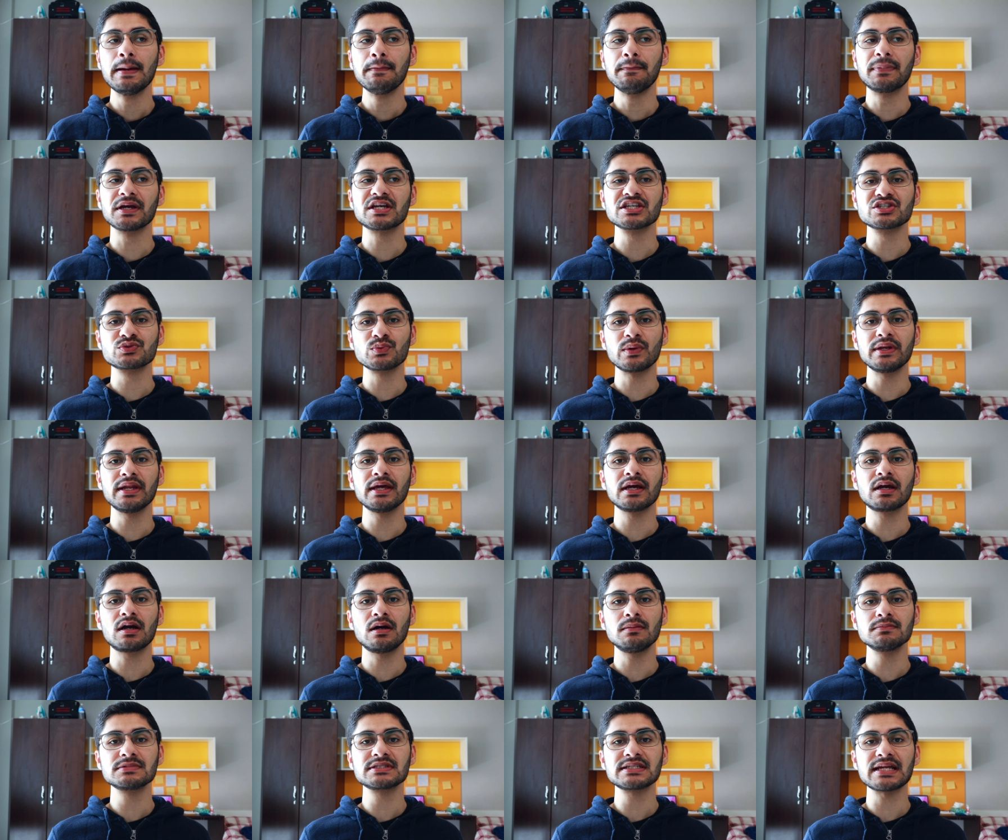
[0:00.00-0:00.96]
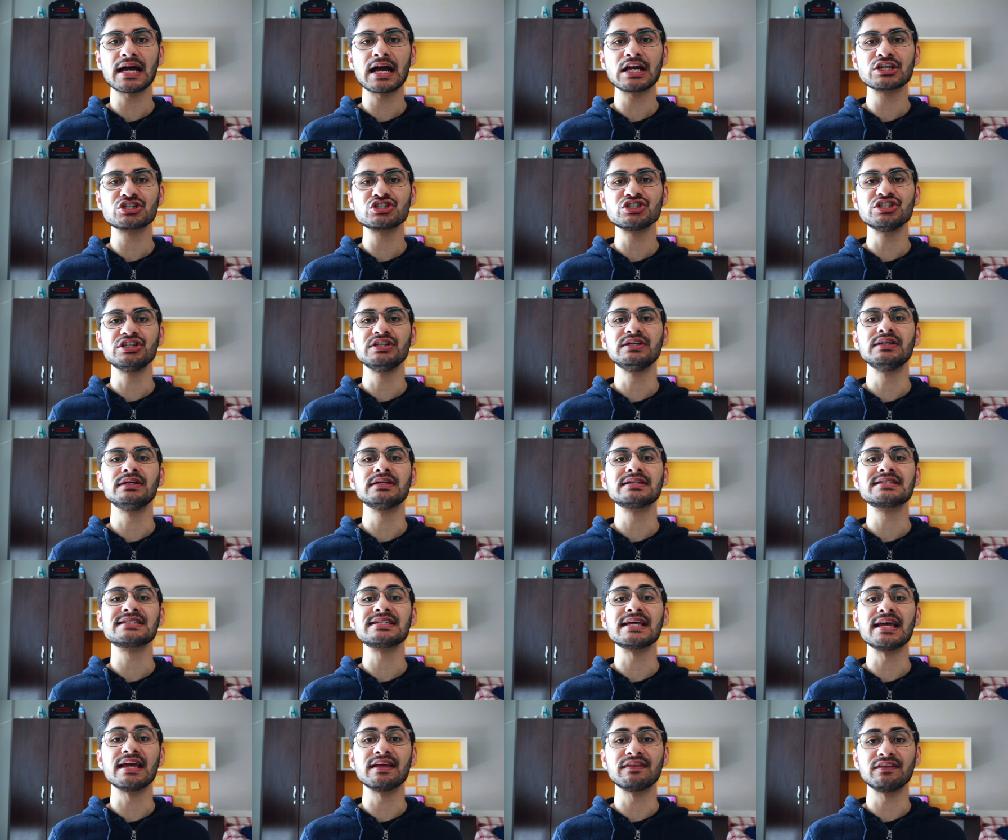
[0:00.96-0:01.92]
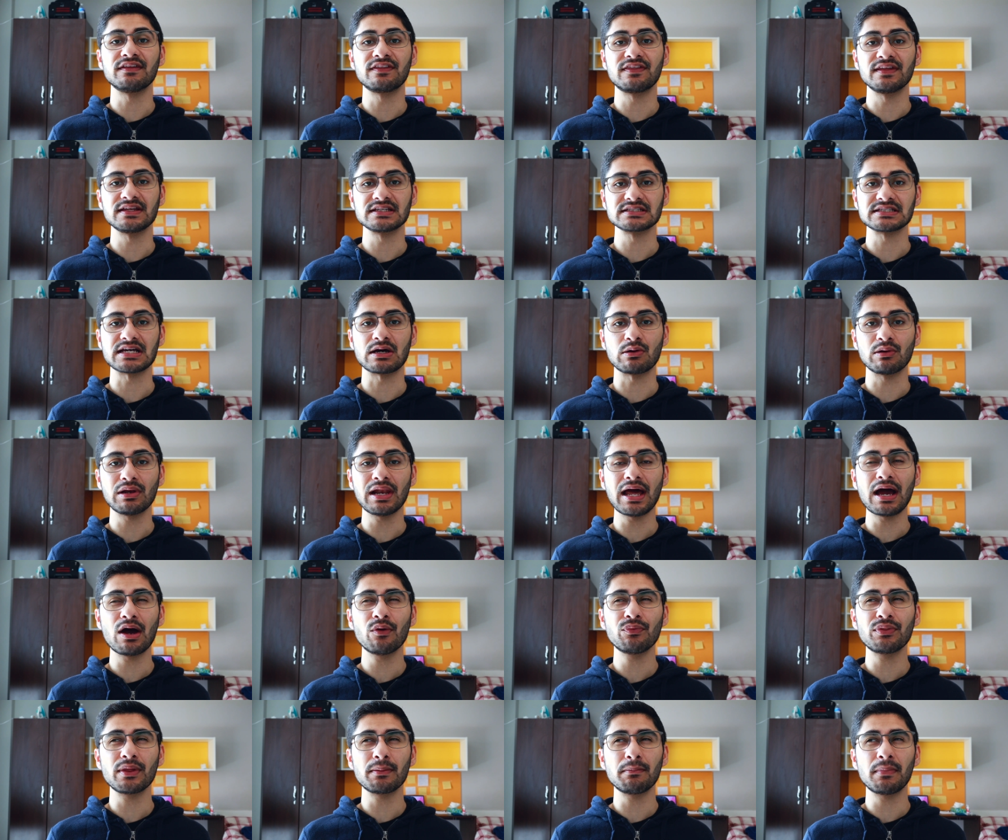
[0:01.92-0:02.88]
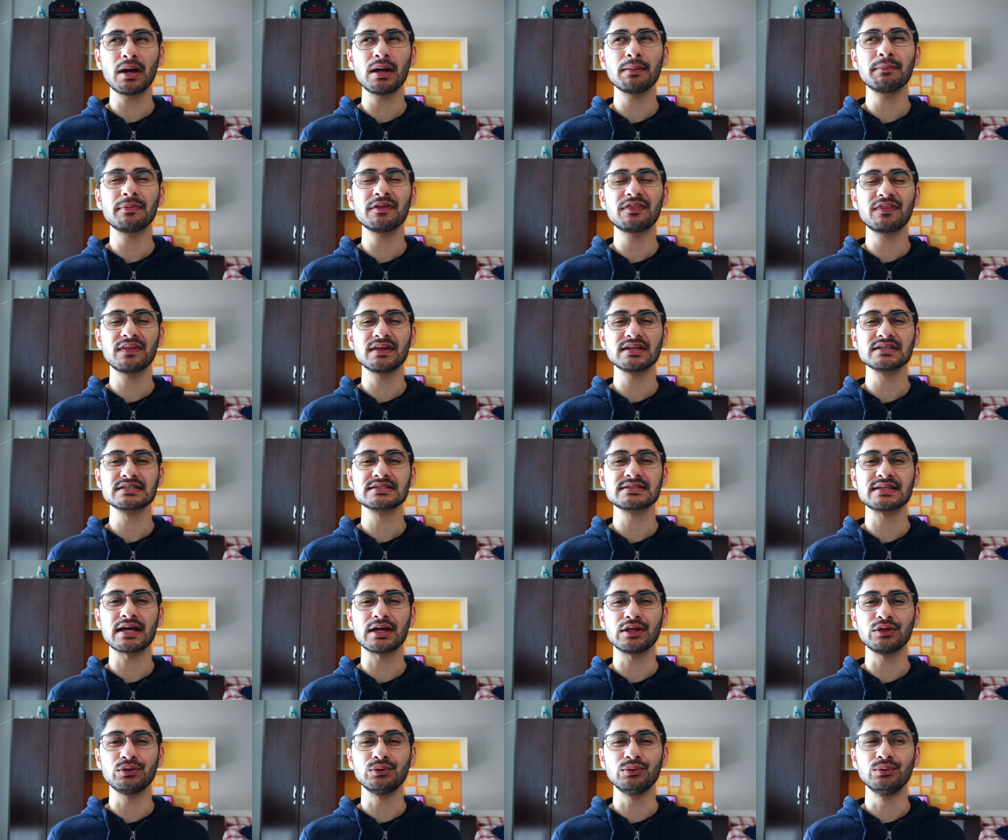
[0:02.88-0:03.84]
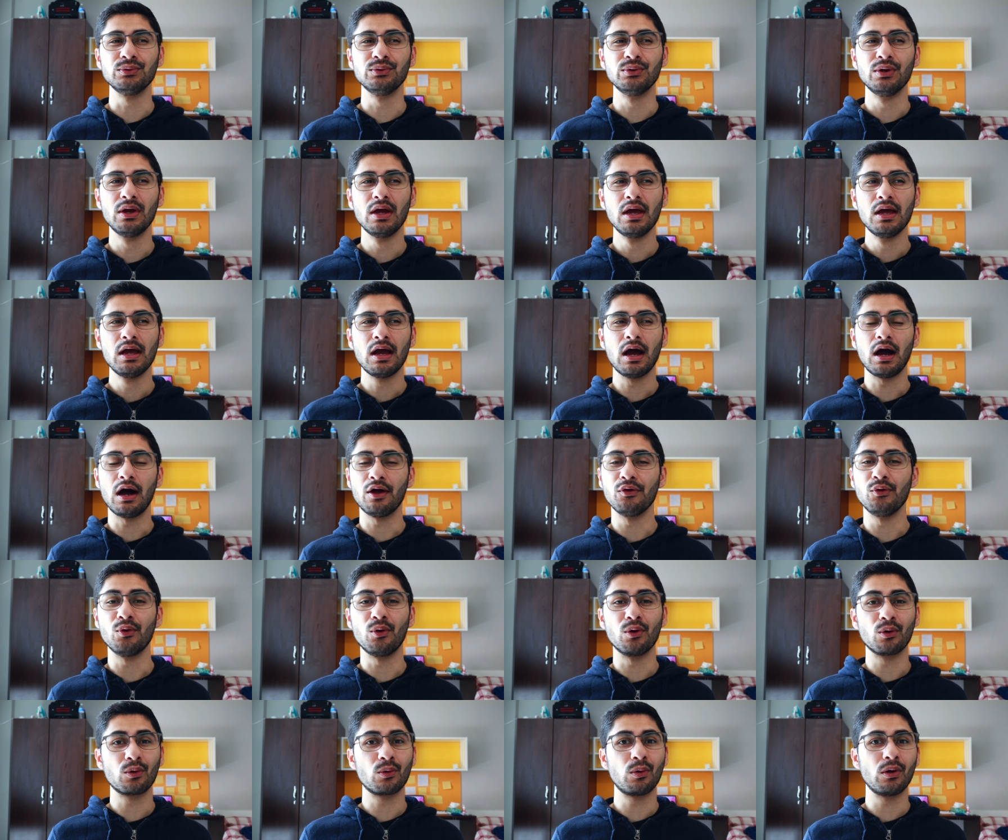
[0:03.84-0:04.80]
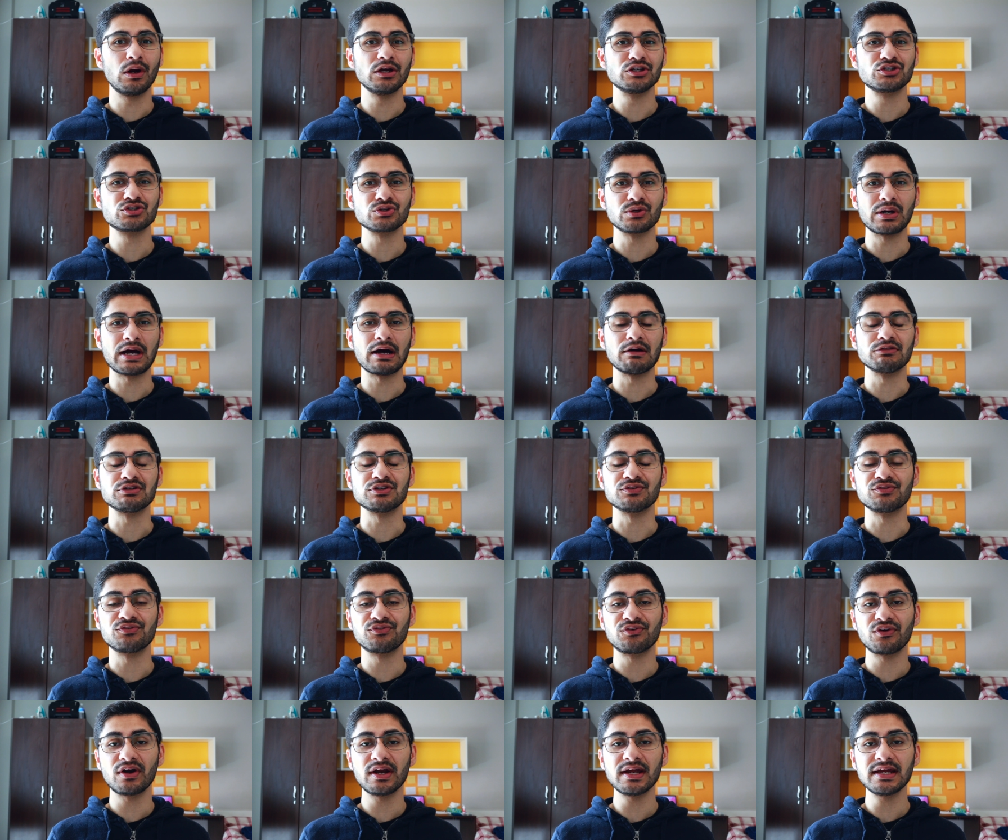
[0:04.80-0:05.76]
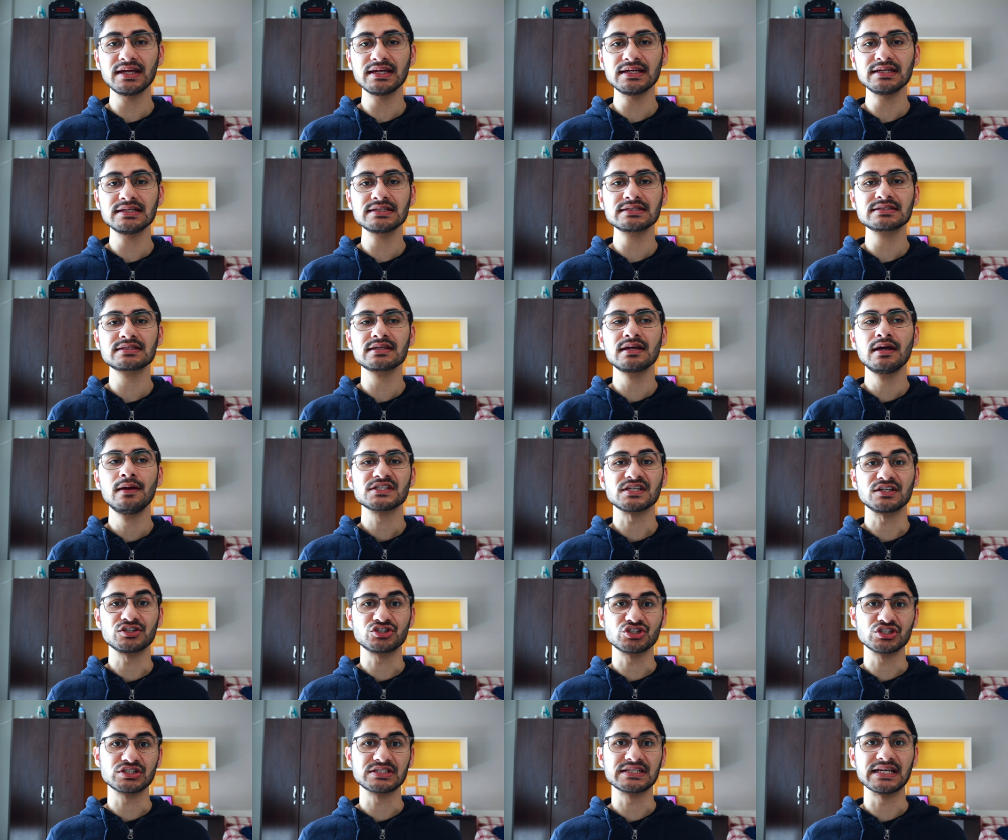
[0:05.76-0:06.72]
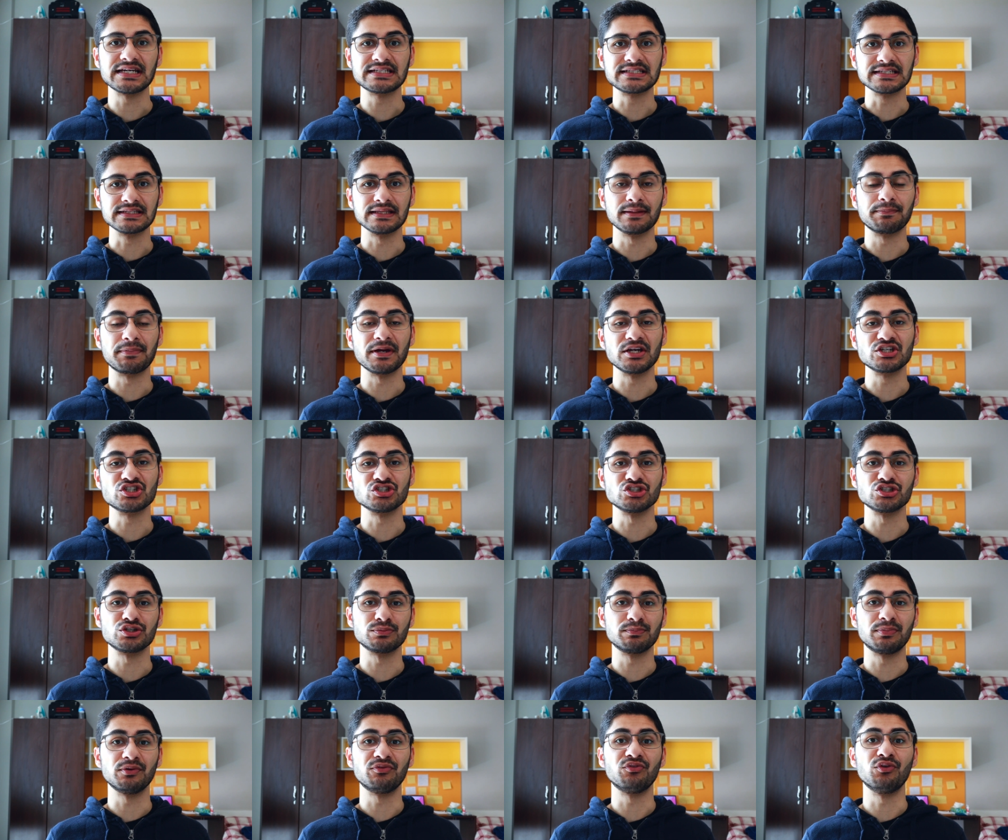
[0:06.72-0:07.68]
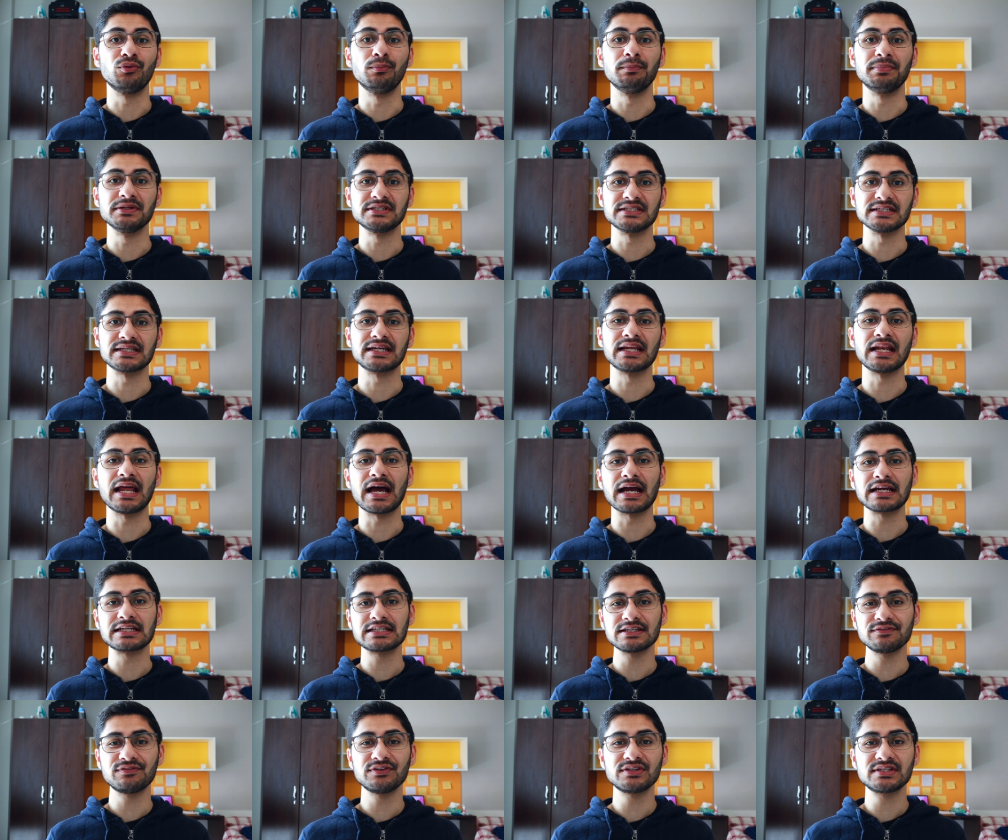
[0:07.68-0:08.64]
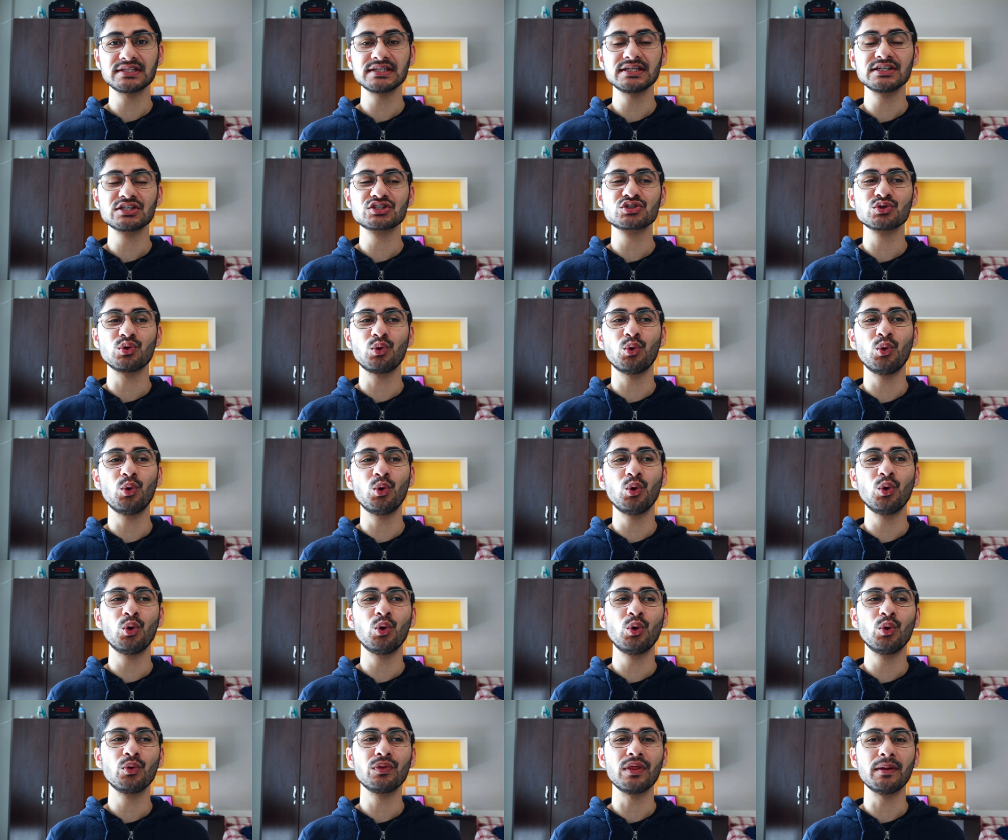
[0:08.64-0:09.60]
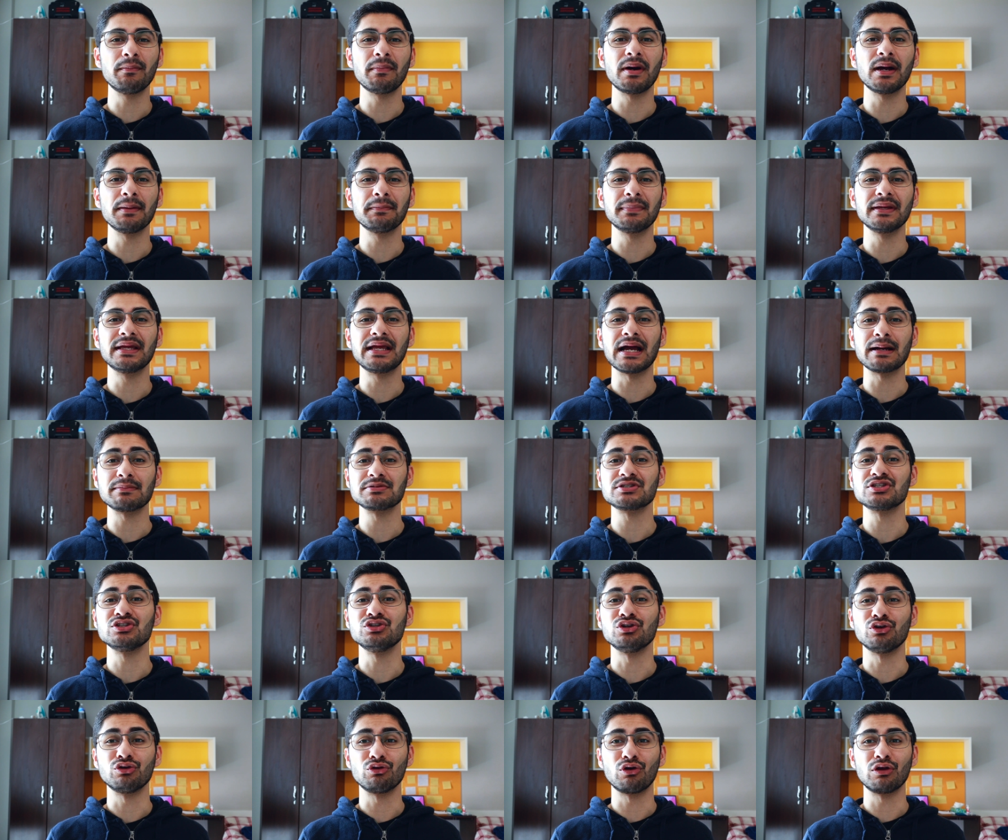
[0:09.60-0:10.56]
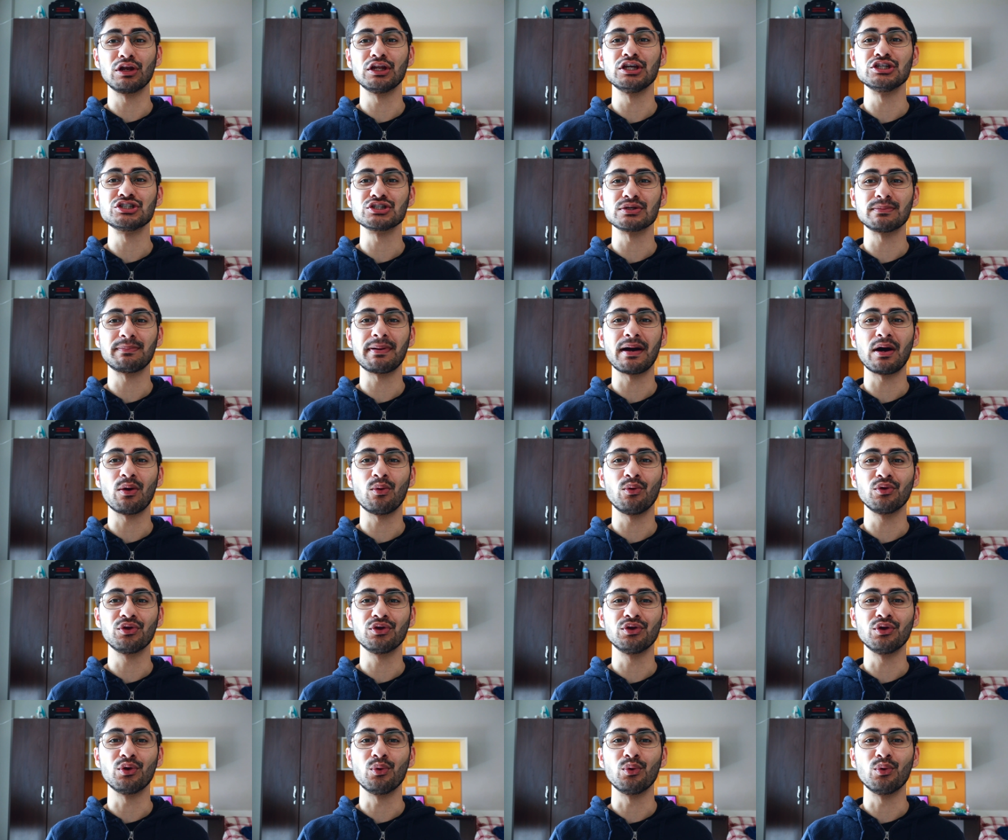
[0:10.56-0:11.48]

because when it comes to actually saying the things out loud, there might be things that you are not quite sure how to phrase, such as getting the patient to perform particular activities, or there might be gaps in your knowledge about,